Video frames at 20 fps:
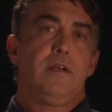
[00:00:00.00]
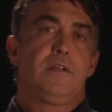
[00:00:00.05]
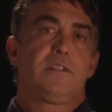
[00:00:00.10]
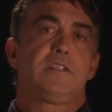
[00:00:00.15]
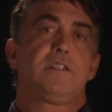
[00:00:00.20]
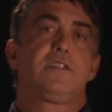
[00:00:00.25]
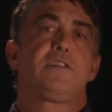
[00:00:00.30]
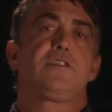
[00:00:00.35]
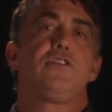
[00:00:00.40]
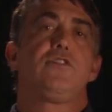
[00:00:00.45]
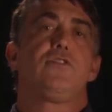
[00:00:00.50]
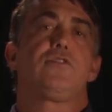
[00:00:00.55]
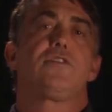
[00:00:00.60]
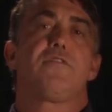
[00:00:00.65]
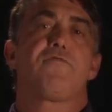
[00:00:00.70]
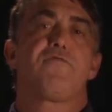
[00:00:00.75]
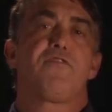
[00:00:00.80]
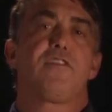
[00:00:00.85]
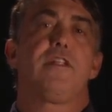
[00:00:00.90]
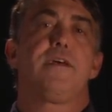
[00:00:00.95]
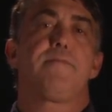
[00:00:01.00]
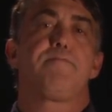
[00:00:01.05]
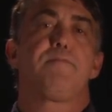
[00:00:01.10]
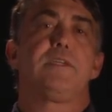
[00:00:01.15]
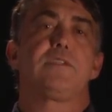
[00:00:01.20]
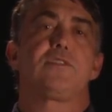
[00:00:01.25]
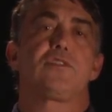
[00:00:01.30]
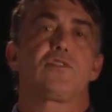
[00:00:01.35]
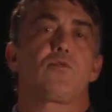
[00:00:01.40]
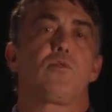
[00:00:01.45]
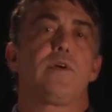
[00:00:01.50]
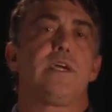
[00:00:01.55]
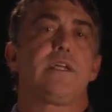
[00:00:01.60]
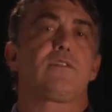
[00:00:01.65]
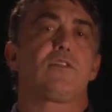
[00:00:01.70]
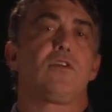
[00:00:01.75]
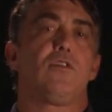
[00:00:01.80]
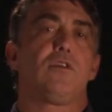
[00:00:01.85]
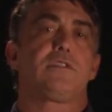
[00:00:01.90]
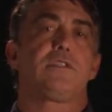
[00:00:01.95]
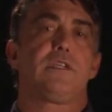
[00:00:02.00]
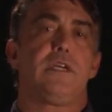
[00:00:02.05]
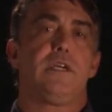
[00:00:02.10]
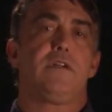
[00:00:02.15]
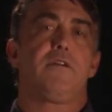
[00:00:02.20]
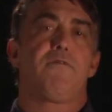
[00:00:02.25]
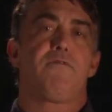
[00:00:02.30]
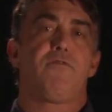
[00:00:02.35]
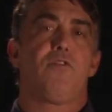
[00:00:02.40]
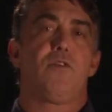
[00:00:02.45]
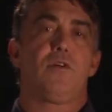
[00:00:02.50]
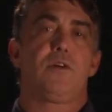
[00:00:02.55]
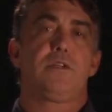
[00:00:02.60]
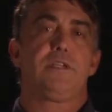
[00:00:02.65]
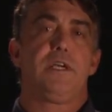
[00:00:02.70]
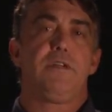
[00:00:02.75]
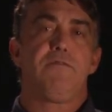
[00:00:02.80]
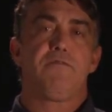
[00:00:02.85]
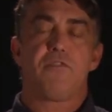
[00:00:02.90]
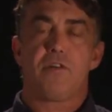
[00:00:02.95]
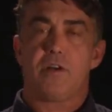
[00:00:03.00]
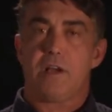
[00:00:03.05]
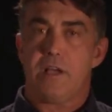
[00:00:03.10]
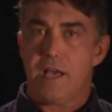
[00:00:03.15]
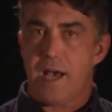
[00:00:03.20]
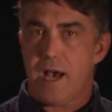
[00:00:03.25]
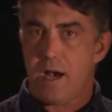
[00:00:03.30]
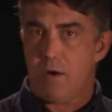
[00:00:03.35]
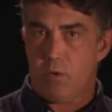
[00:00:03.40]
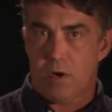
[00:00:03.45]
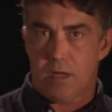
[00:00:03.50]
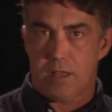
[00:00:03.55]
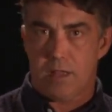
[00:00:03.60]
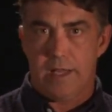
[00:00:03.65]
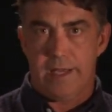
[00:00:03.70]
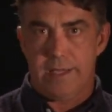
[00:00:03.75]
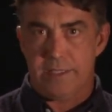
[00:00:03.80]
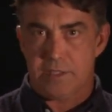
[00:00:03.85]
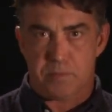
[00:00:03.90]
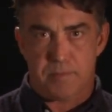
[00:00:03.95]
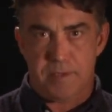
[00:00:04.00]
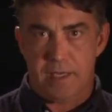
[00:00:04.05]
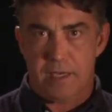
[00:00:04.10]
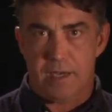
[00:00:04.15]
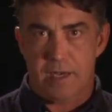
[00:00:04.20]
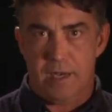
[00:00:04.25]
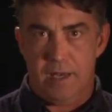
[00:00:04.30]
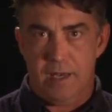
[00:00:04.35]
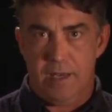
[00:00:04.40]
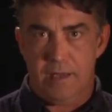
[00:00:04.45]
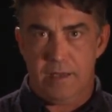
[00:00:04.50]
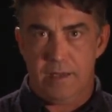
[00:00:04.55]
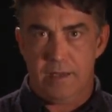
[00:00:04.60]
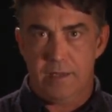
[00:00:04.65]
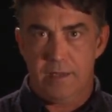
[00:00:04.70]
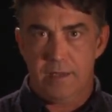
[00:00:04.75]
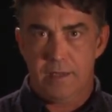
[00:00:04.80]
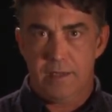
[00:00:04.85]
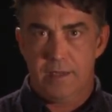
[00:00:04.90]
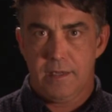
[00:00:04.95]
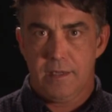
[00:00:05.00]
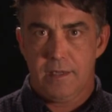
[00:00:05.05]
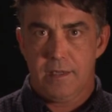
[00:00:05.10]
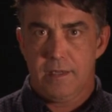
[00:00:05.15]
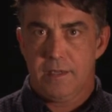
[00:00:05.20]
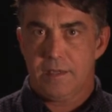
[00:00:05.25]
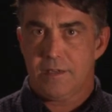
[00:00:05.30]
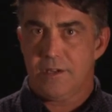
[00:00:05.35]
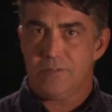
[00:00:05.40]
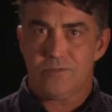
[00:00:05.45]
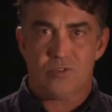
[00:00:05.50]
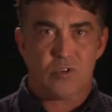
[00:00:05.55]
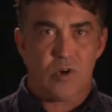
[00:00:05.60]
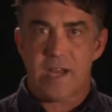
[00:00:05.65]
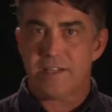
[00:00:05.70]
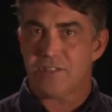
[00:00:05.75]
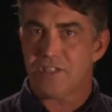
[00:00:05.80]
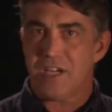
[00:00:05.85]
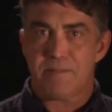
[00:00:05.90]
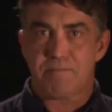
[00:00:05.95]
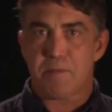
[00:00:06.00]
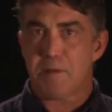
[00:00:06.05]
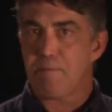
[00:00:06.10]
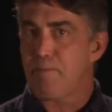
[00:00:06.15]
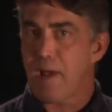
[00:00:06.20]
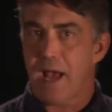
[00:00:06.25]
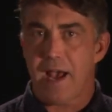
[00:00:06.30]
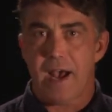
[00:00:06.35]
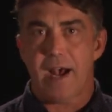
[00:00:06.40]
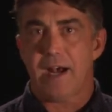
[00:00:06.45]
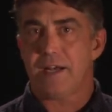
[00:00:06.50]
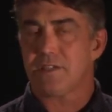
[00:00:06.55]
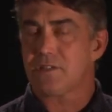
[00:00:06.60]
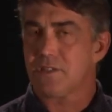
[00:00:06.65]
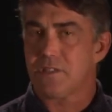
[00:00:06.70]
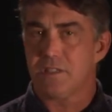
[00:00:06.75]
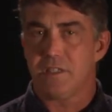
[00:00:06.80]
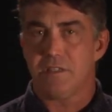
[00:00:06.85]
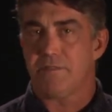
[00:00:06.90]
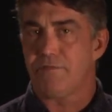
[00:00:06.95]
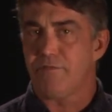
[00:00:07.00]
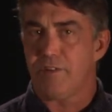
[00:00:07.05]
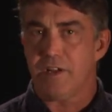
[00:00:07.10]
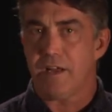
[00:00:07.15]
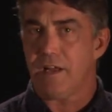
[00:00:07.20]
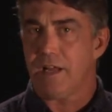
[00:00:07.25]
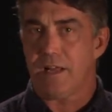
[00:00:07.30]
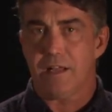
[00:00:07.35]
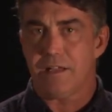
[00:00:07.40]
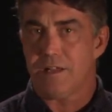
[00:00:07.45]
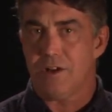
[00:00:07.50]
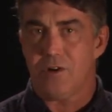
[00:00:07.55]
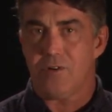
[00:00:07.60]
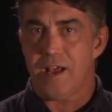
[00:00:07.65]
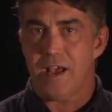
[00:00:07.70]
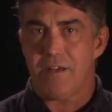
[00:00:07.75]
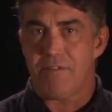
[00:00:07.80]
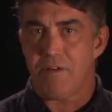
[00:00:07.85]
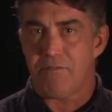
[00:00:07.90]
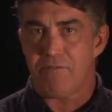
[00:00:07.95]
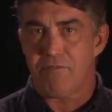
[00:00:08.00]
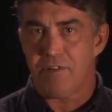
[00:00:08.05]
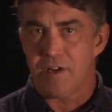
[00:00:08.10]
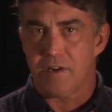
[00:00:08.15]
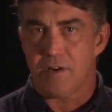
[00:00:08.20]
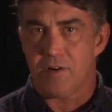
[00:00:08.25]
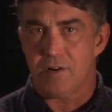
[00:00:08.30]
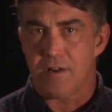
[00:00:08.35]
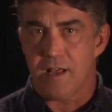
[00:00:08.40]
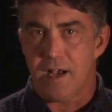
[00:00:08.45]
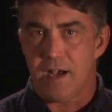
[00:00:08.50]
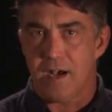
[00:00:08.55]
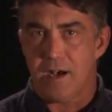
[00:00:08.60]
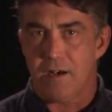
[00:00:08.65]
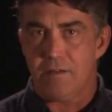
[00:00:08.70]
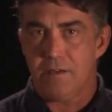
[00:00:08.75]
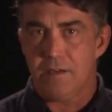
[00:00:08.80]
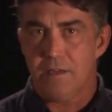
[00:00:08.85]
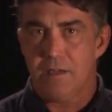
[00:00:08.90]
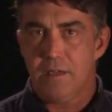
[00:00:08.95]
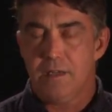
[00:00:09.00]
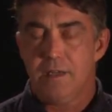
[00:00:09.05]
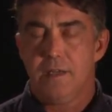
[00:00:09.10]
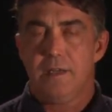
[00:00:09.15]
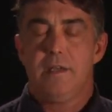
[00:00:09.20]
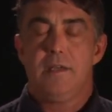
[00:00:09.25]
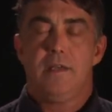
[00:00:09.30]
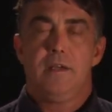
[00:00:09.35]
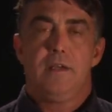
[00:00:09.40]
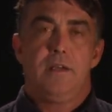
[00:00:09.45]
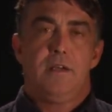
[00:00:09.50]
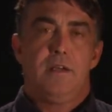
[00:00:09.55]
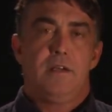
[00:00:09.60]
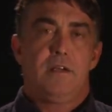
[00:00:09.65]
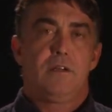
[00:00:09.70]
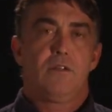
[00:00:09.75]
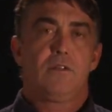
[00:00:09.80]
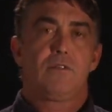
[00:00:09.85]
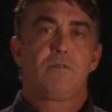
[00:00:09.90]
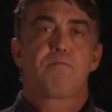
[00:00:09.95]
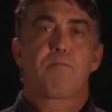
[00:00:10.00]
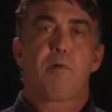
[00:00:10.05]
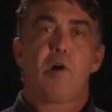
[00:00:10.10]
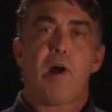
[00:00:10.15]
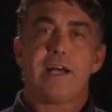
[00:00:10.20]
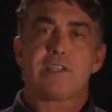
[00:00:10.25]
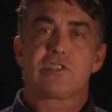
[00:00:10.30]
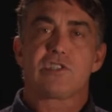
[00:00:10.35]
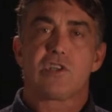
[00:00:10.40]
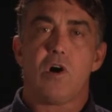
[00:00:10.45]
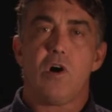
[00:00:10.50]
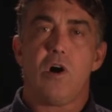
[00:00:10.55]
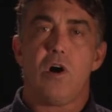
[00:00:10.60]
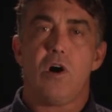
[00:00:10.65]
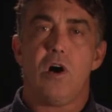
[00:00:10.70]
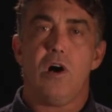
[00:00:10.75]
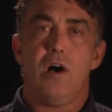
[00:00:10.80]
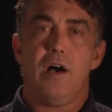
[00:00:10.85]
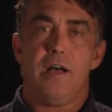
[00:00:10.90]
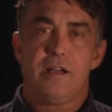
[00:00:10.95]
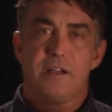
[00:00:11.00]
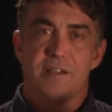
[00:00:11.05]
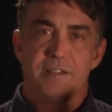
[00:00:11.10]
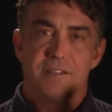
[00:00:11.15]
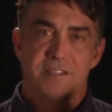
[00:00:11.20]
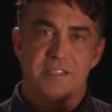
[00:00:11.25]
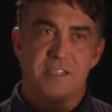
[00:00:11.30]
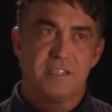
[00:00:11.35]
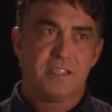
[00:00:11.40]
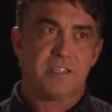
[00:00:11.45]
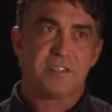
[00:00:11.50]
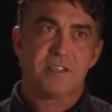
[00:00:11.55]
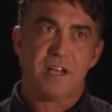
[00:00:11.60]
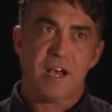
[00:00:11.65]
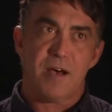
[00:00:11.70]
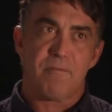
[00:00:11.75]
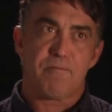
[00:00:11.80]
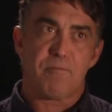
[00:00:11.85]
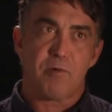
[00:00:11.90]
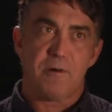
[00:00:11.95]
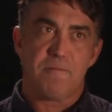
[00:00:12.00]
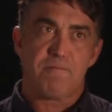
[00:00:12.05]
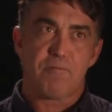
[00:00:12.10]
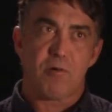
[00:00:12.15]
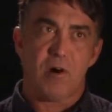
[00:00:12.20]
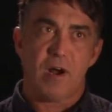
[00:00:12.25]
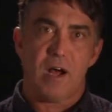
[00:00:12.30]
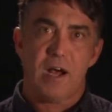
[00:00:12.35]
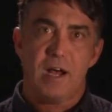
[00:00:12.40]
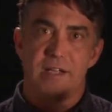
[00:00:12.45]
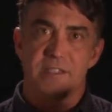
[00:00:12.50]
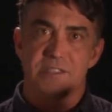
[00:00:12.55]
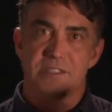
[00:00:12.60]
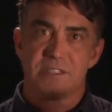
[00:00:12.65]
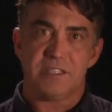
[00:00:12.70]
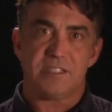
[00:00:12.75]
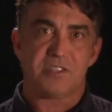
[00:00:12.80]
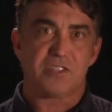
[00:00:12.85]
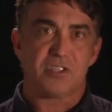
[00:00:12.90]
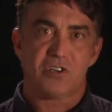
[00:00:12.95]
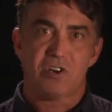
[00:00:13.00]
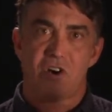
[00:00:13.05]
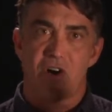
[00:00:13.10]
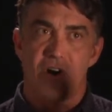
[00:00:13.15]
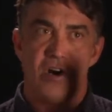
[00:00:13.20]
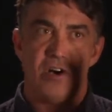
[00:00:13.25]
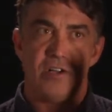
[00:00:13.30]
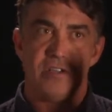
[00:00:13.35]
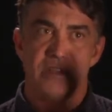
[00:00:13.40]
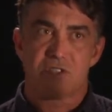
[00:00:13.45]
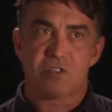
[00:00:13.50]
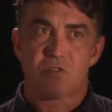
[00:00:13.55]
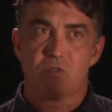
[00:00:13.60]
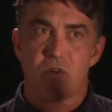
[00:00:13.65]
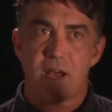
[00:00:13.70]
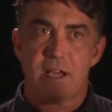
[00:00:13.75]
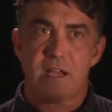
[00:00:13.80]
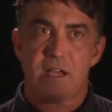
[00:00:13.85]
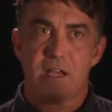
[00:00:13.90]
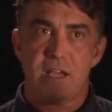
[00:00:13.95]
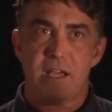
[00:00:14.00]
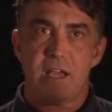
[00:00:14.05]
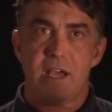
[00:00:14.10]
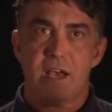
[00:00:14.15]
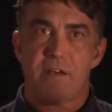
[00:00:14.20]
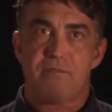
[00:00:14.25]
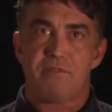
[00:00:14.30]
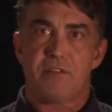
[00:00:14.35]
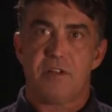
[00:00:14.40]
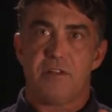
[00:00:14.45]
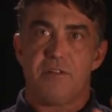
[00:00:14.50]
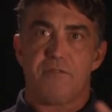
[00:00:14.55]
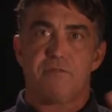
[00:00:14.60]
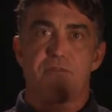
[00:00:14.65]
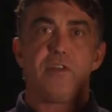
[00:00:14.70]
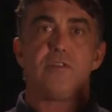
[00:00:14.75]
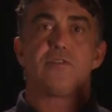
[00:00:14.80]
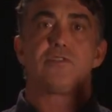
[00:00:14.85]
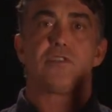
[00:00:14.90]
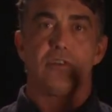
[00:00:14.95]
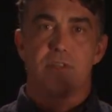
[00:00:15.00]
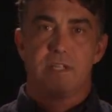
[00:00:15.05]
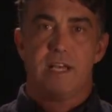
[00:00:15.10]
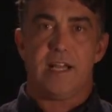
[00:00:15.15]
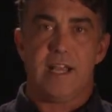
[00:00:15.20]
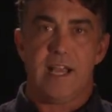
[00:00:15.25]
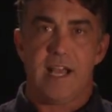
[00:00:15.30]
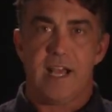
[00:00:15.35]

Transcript: to do the Philippians 3:13 and 14. Forget what lays behind. Don't dredge up the past if you don't have it figured out. Press on to this upward prize and this call, this great gift of the future that he